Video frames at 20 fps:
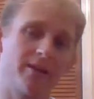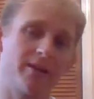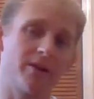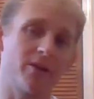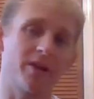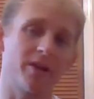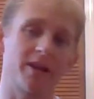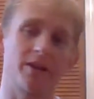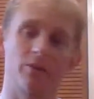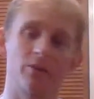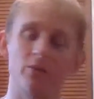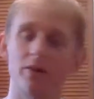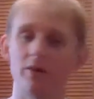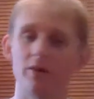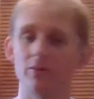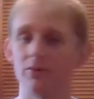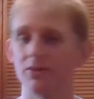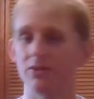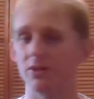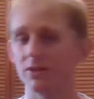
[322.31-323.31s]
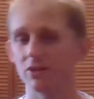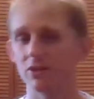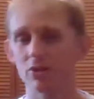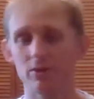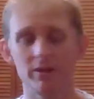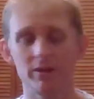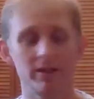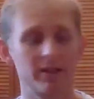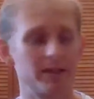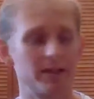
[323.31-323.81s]
They can run with
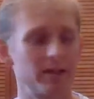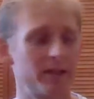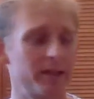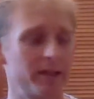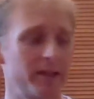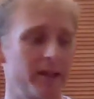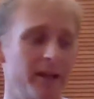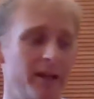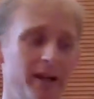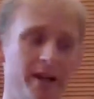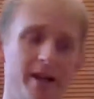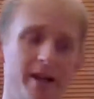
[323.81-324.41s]
sunscreen on.